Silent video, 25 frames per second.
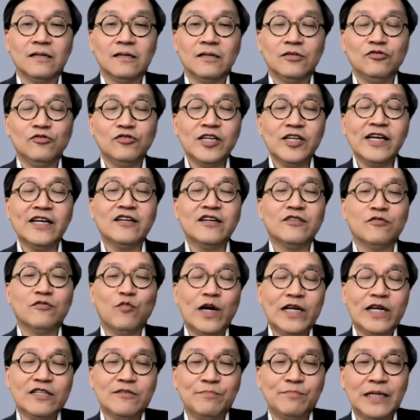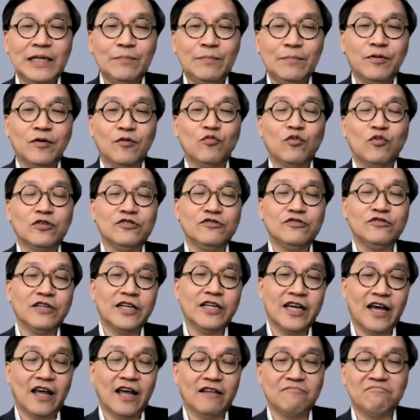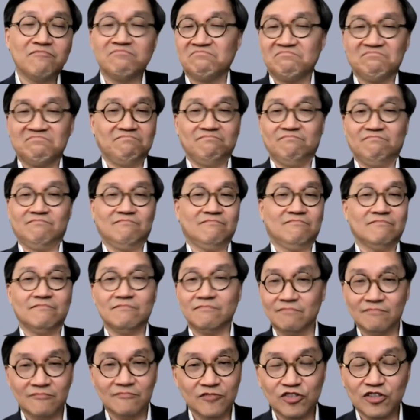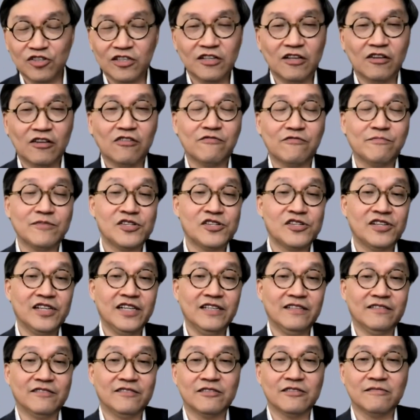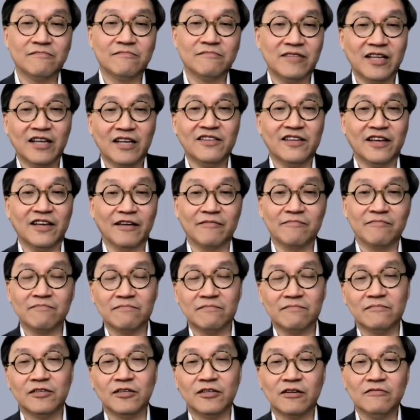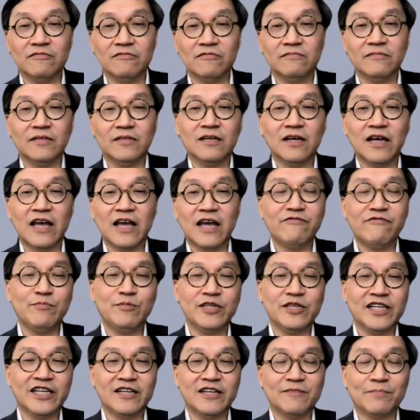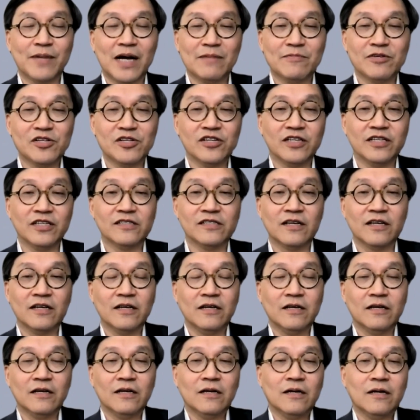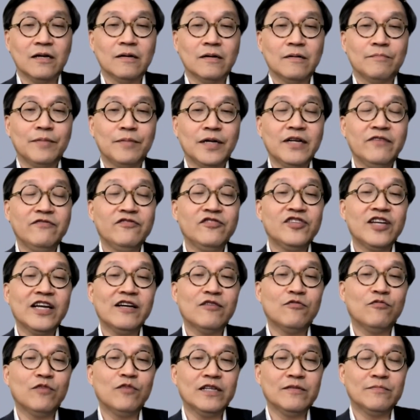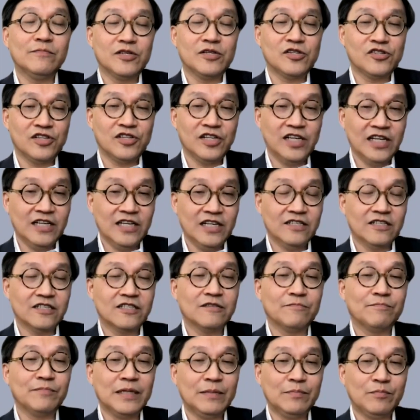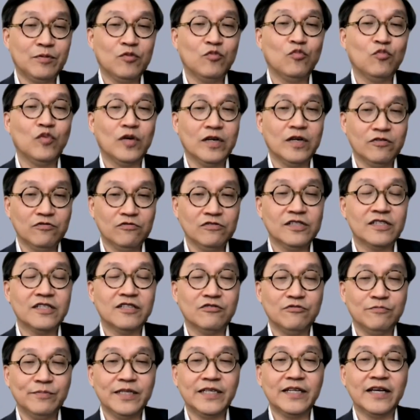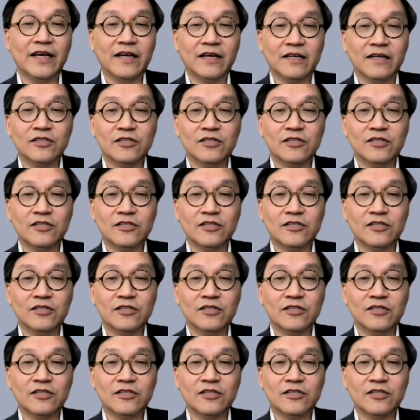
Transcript: You take away the people, what do you get? Just a lot of machines, nothing, Everybody can buy machines. But if you take away the machines, the people will still be there.